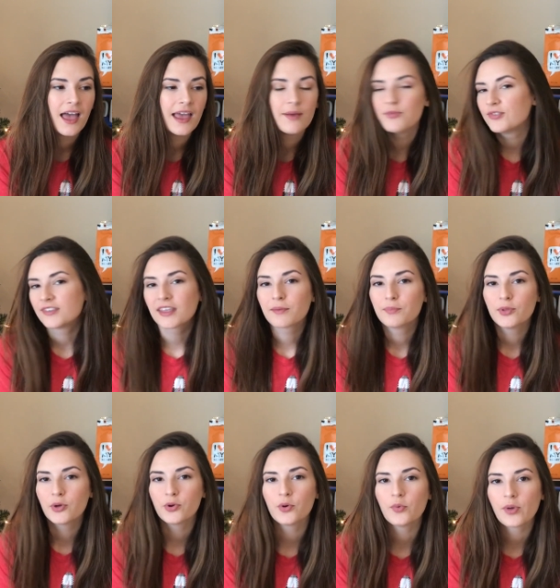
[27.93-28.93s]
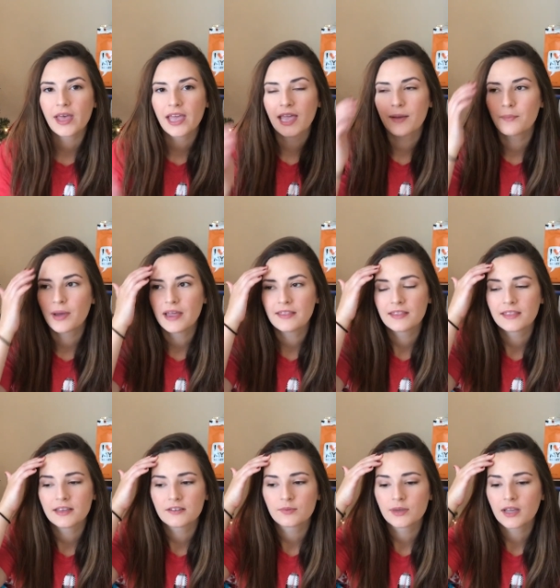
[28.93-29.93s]
I'm just like blown away by the
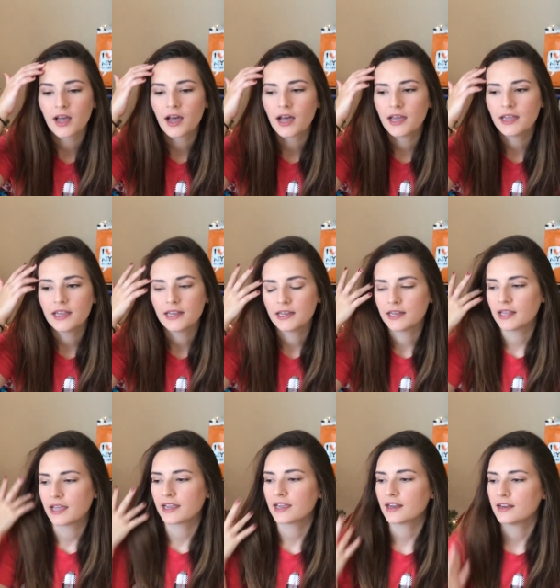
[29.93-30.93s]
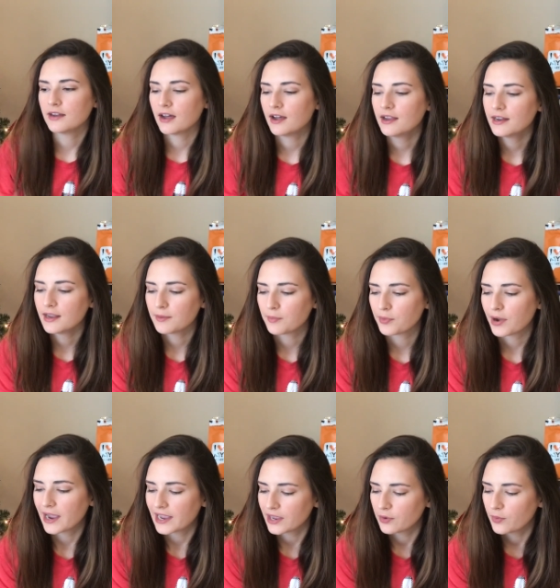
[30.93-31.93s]
things we got, and like not in a
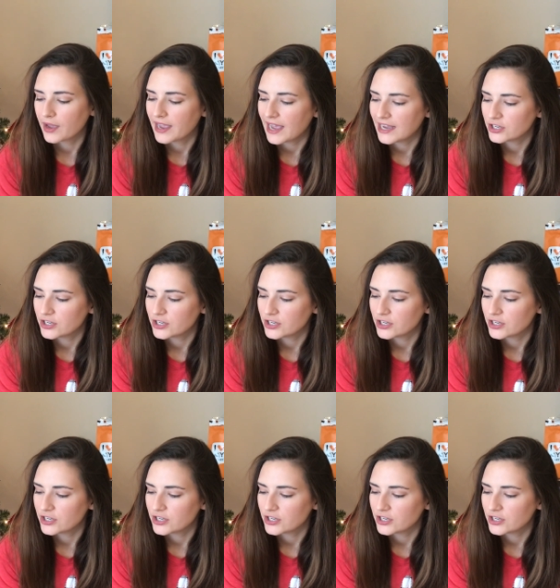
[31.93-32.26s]
bragging way.